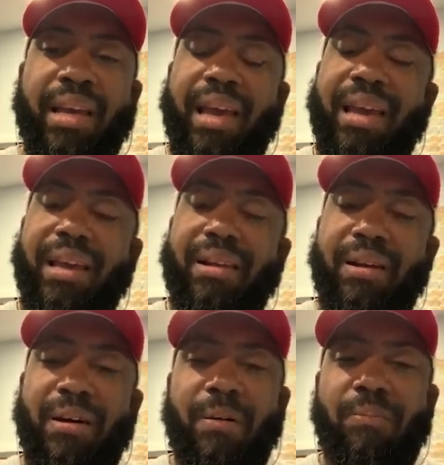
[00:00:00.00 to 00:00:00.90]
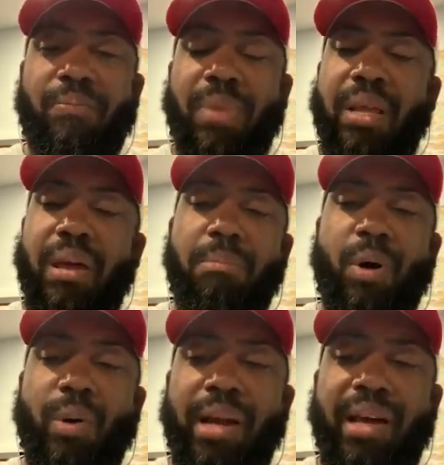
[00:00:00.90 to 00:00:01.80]
and that
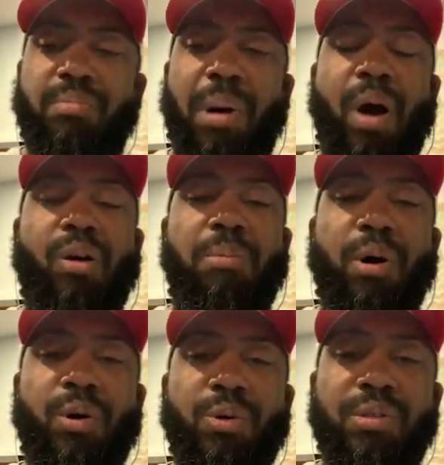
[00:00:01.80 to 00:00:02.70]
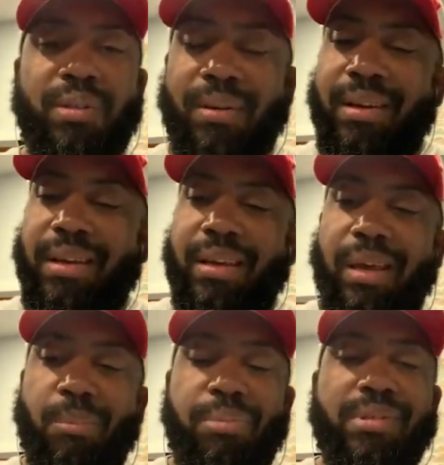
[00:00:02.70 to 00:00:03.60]
boat has power poles.
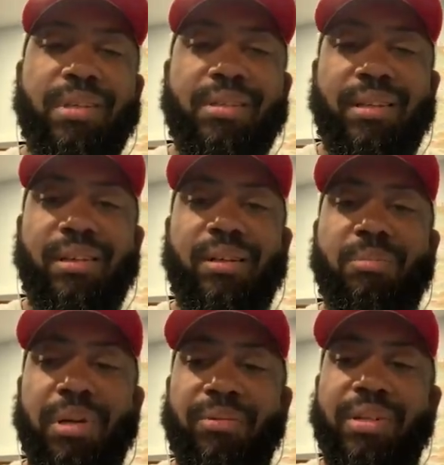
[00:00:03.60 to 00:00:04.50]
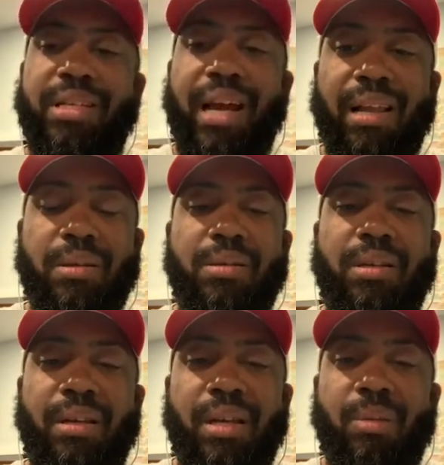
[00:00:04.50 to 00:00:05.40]
It presents a little bit of a challenge
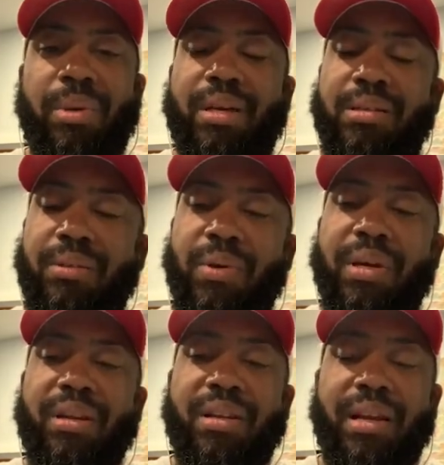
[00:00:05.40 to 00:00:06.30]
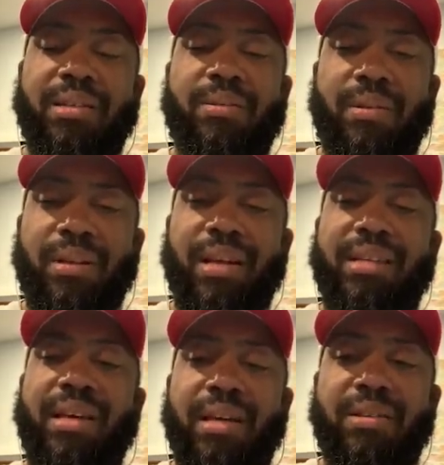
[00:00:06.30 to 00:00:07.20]
because if you get a nice
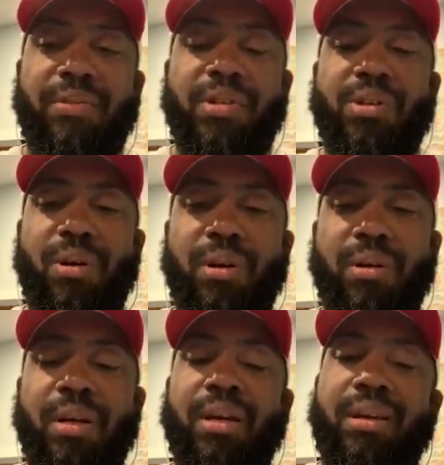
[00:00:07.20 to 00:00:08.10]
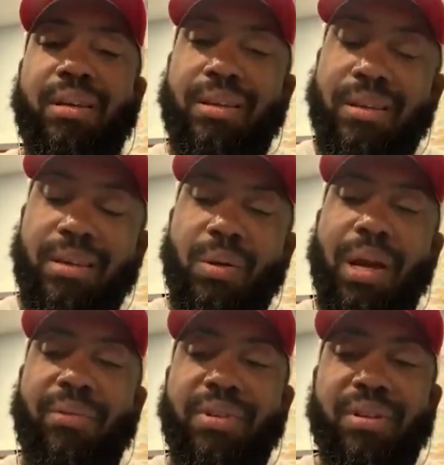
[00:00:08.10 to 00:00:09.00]
sized fish on, you
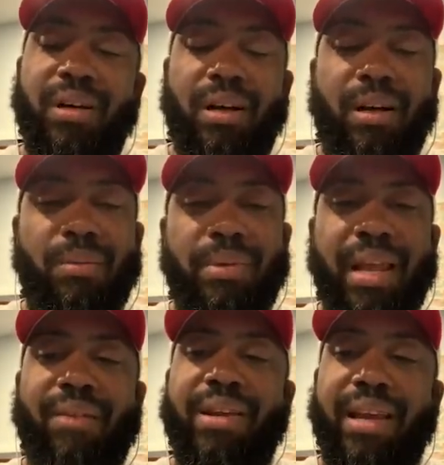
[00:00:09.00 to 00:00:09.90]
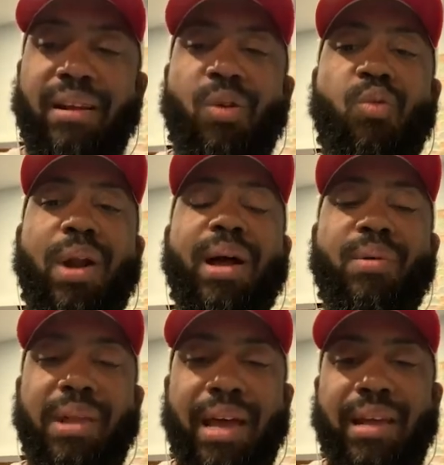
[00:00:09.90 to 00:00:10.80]
have to navigate
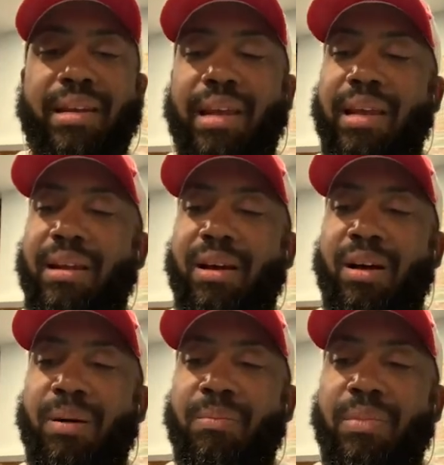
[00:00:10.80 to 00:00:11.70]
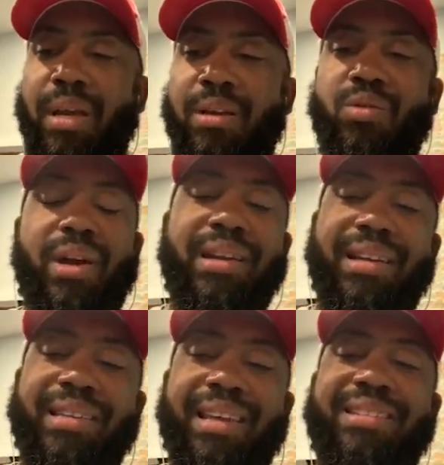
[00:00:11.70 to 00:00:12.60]
around that and try
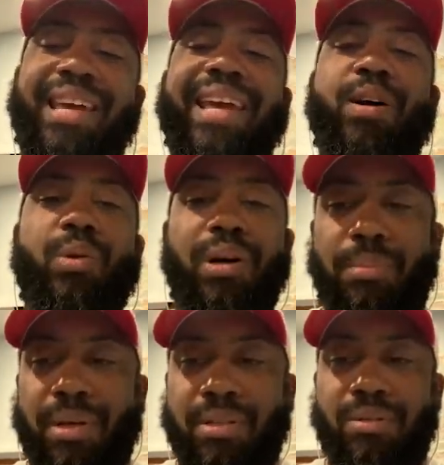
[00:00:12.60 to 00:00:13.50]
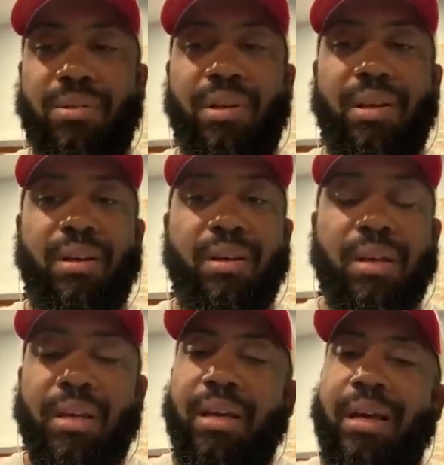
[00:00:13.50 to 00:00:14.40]
not to get tangled up. As you see here,
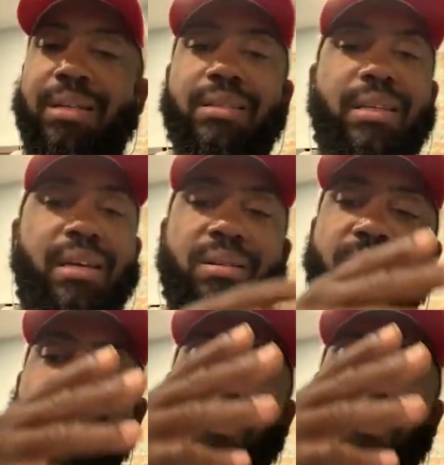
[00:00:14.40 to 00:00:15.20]
I just kind of